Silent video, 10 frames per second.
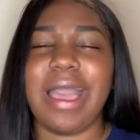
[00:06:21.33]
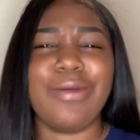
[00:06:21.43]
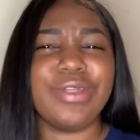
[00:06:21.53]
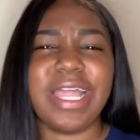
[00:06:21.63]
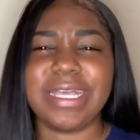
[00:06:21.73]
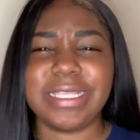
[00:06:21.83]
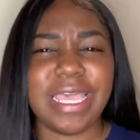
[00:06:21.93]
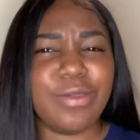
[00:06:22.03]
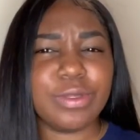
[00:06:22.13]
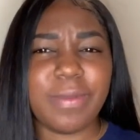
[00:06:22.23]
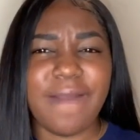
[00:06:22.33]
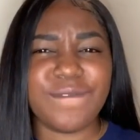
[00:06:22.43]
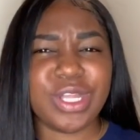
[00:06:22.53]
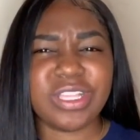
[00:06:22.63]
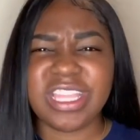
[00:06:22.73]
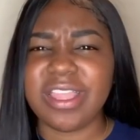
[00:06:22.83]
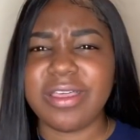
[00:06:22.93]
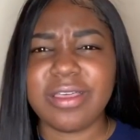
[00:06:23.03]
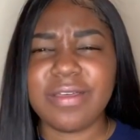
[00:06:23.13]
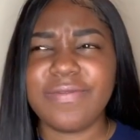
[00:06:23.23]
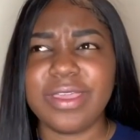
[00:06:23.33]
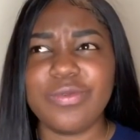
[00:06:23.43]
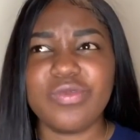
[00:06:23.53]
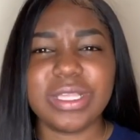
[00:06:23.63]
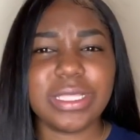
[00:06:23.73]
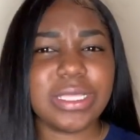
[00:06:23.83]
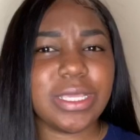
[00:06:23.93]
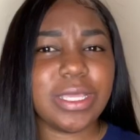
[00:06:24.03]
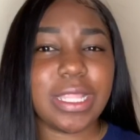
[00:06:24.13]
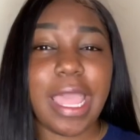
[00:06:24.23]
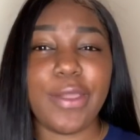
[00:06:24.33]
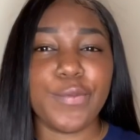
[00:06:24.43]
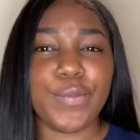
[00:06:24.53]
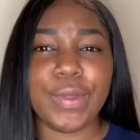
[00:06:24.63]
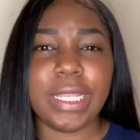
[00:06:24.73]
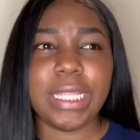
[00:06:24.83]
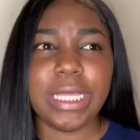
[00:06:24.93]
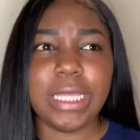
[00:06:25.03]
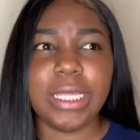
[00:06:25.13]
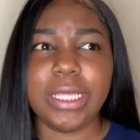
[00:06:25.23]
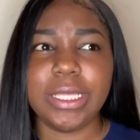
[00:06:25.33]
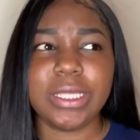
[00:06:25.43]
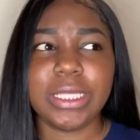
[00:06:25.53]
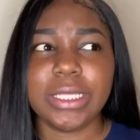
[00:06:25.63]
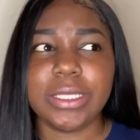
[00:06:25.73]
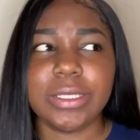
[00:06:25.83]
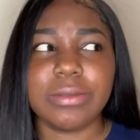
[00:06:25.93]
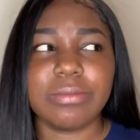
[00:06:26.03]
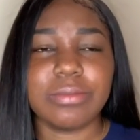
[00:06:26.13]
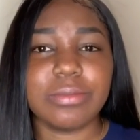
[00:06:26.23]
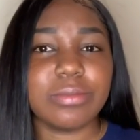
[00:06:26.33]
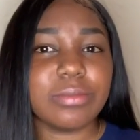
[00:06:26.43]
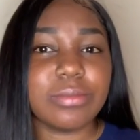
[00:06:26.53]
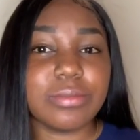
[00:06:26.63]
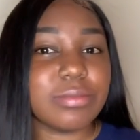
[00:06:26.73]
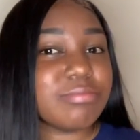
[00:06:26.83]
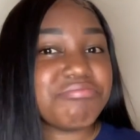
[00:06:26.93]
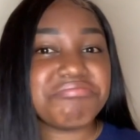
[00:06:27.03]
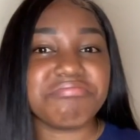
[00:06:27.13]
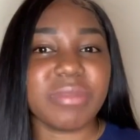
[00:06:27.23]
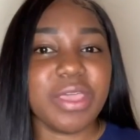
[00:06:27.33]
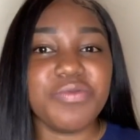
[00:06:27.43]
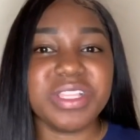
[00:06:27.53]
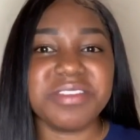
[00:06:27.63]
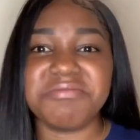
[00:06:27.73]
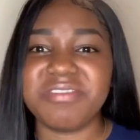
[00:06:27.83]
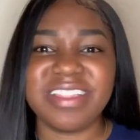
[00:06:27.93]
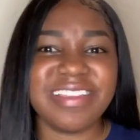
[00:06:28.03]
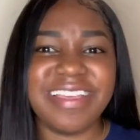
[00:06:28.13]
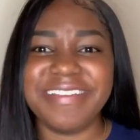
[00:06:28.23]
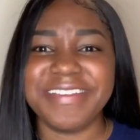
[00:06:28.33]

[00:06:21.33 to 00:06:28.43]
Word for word: I would not say he was my first love. He wasn't, like, really, mm, he wasn't really,